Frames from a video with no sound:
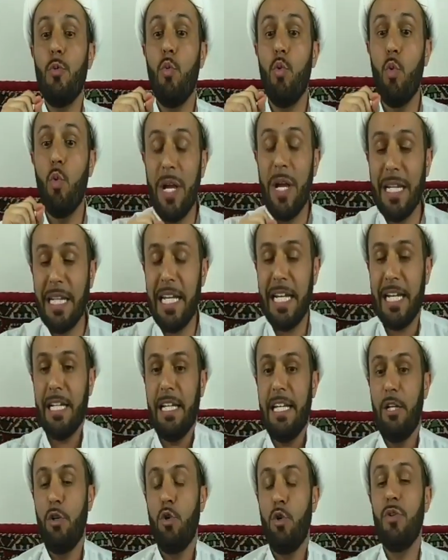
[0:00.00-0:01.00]

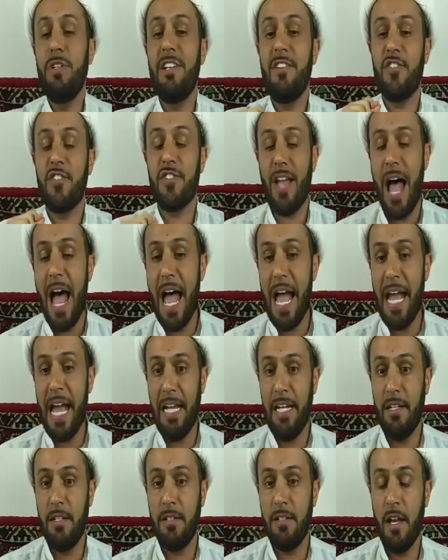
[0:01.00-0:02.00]
willingly, who
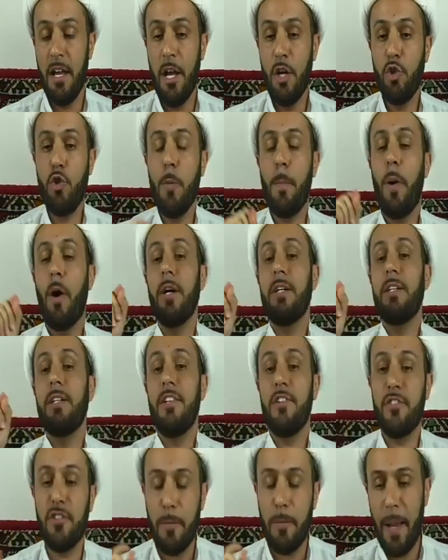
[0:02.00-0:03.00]
decide to
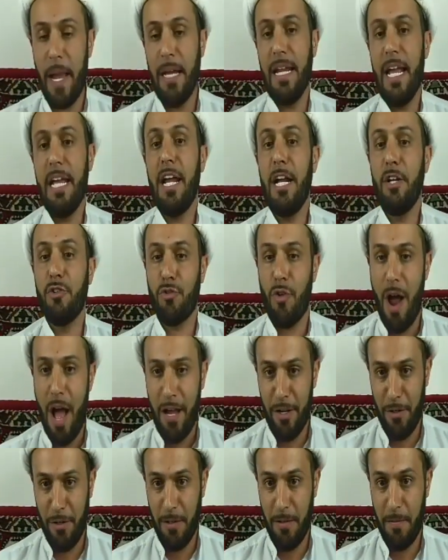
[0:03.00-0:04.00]
participate in a trial,